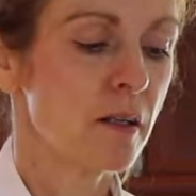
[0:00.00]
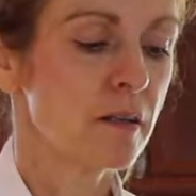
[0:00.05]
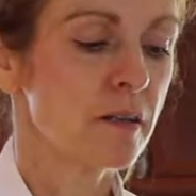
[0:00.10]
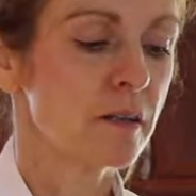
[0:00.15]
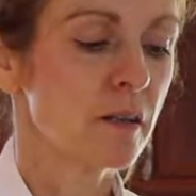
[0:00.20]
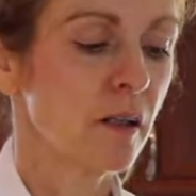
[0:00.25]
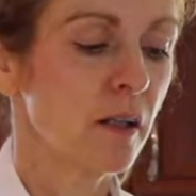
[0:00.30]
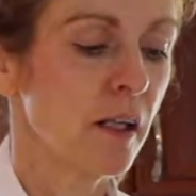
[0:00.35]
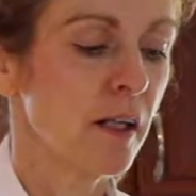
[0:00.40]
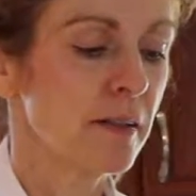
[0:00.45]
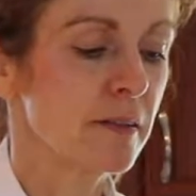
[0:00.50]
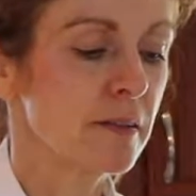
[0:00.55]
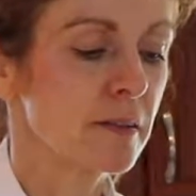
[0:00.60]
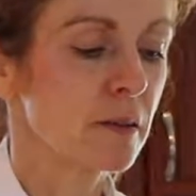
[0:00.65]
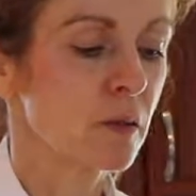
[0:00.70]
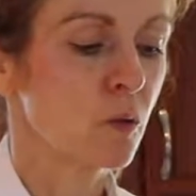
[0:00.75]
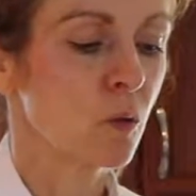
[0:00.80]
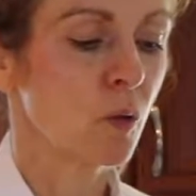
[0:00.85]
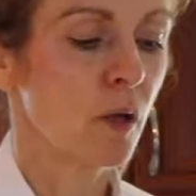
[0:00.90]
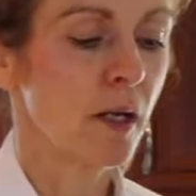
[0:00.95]
So let's
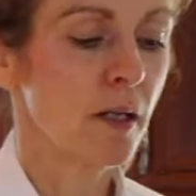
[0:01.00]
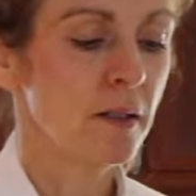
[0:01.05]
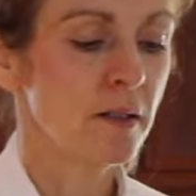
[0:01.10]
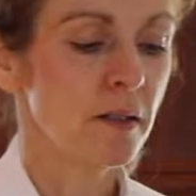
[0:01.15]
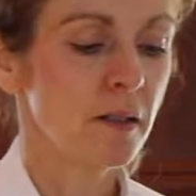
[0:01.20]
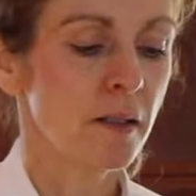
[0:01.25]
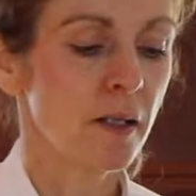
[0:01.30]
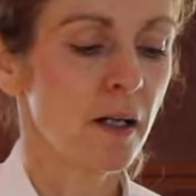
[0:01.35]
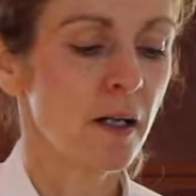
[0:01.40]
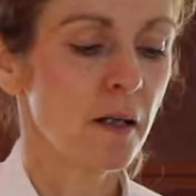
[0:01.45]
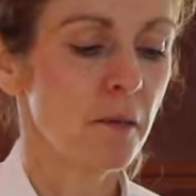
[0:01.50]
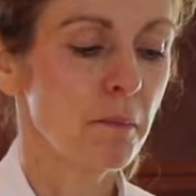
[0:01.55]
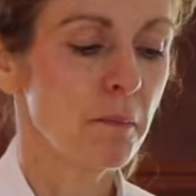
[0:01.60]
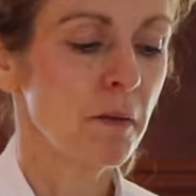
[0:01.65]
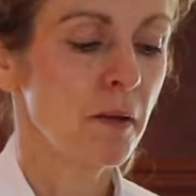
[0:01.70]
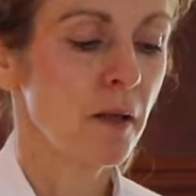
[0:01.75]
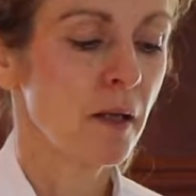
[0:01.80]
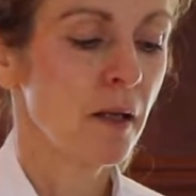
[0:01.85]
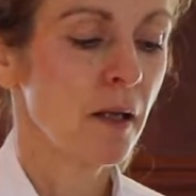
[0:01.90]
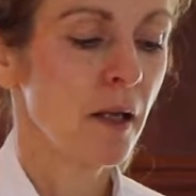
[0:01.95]
grind it
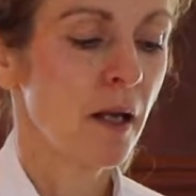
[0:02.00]
up,